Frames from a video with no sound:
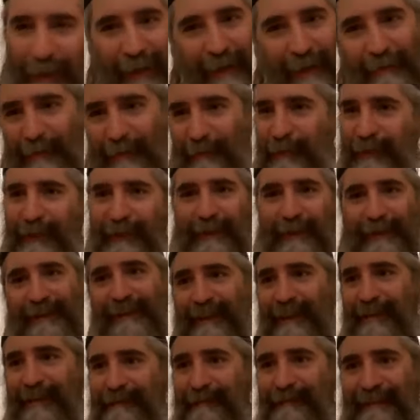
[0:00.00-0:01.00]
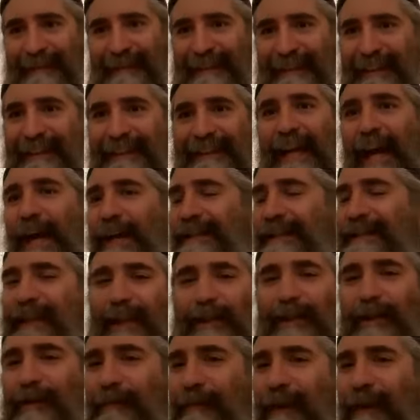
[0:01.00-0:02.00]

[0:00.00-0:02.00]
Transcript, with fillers: never be the same. Now it's not